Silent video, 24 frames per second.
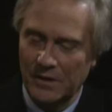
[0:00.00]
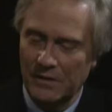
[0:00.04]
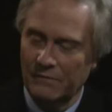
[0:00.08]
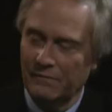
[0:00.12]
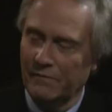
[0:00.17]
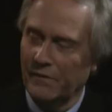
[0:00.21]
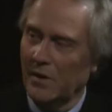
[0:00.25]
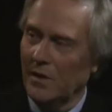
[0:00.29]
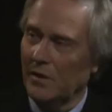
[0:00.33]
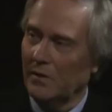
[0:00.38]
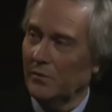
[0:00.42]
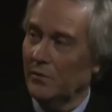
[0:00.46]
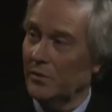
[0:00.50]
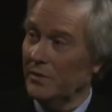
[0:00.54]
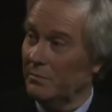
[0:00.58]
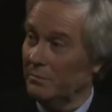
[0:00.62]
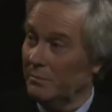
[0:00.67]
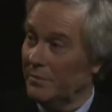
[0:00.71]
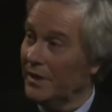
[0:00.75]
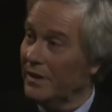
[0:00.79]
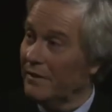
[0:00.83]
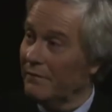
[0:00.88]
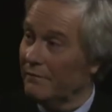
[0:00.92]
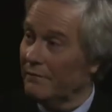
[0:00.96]
involved
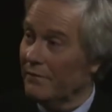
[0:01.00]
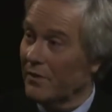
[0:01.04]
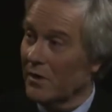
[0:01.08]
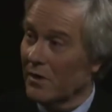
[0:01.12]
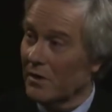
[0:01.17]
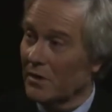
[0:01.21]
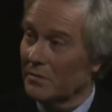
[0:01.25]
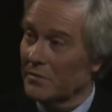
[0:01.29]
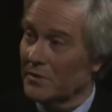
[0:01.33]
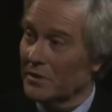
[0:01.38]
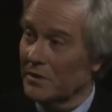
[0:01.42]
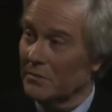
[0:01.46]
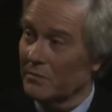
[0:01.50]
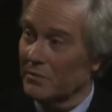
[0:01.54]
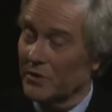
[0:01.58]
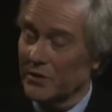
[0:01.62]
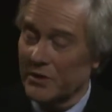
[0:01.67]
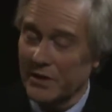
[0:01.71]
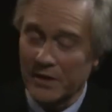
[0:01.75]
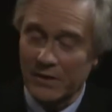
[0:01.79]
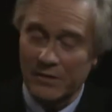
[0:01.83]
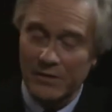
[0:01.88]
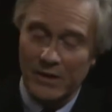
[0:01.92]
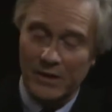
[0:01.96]
with big farms in
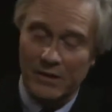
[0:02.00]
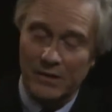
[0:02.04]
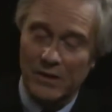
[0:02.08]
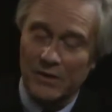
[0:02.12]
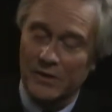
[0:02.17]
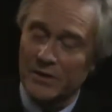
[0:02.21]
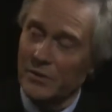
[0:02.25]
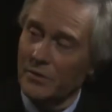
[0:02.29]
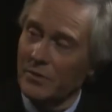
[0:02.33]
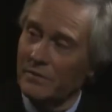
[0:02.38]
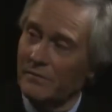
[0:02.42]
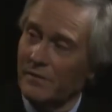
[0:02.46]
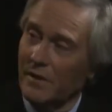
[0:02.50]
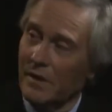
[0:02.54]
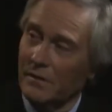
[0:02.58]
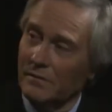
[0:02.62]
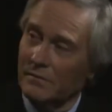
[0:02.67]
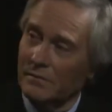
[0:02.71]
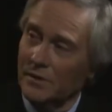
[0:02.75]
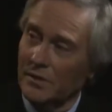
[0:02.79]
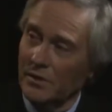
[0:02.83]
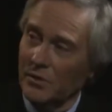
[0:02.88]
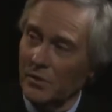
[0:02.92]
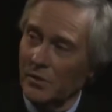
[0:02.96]
Brazil that are also
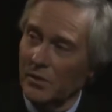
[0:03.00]
involved in